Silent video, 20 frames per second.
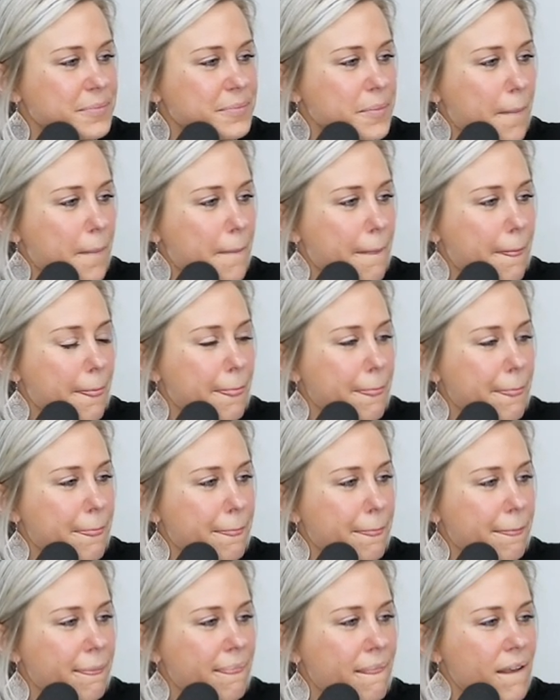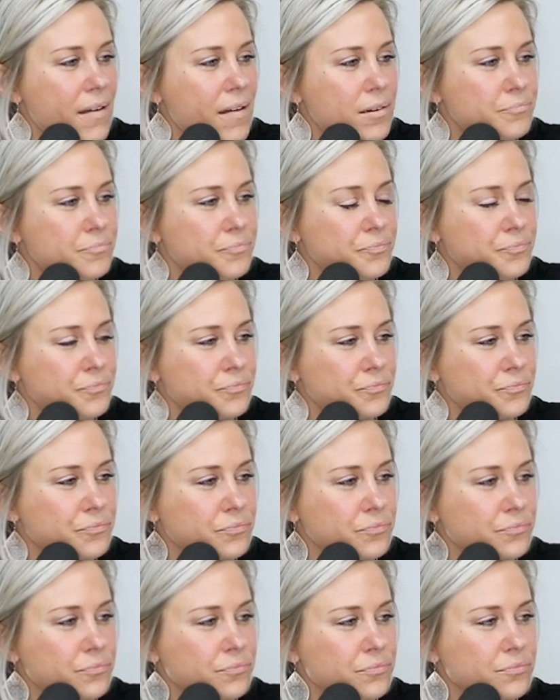
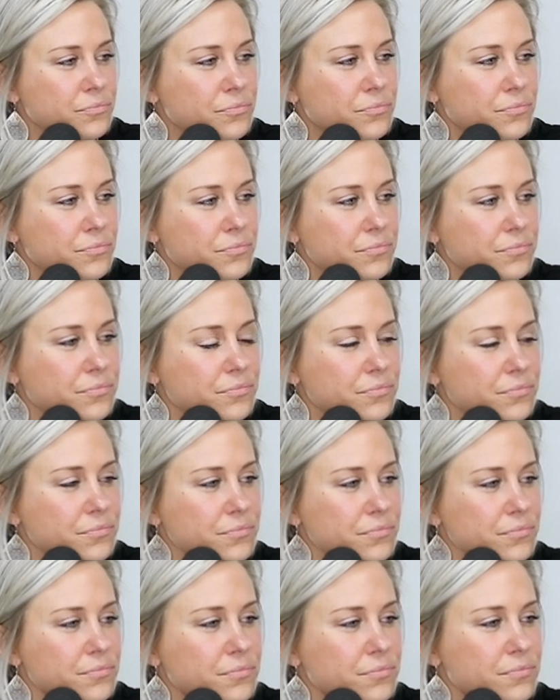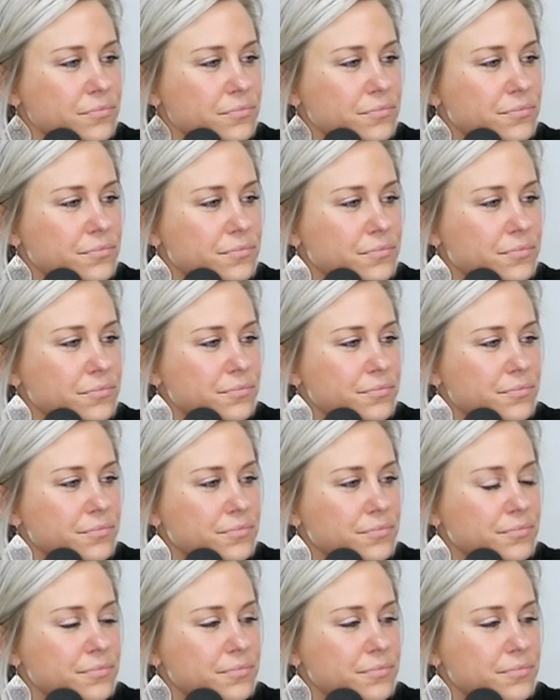(silent)